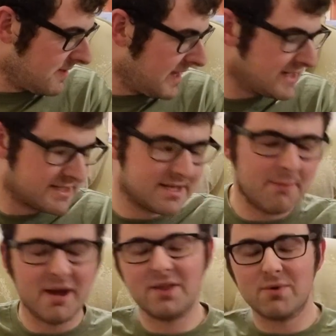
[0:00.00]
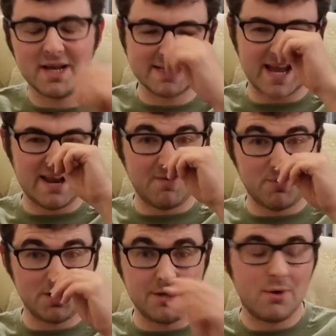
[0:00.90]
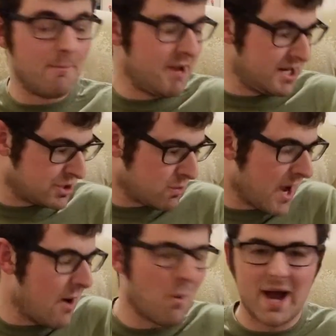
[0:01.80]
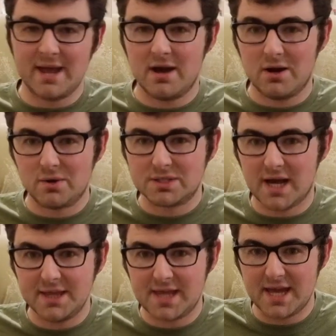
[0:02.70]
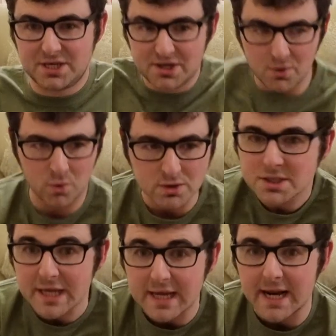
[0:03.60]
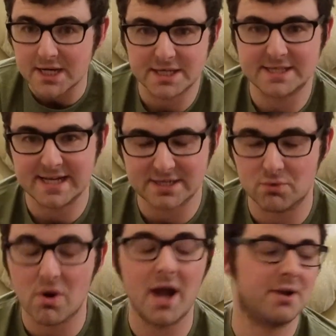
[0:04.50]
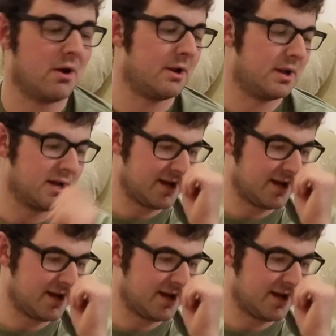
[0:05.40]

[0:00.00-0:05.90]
That's about the right scale if you wanted to do a miniature railway alongside this. Ones that you can actually sit and ride on.